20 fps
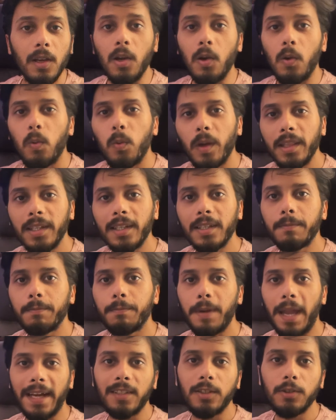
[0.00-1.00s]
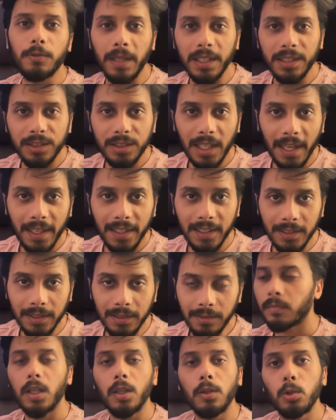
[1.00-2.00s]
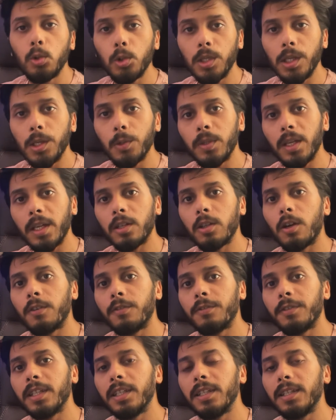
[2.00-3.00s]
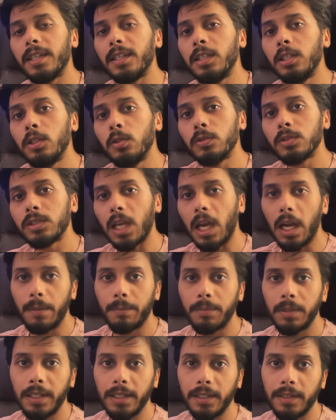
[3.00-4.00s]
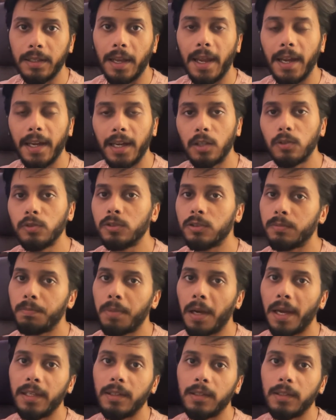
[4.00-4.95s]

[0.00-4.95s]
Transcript: Welcome back to my channel. Today we are covering a huge update announced by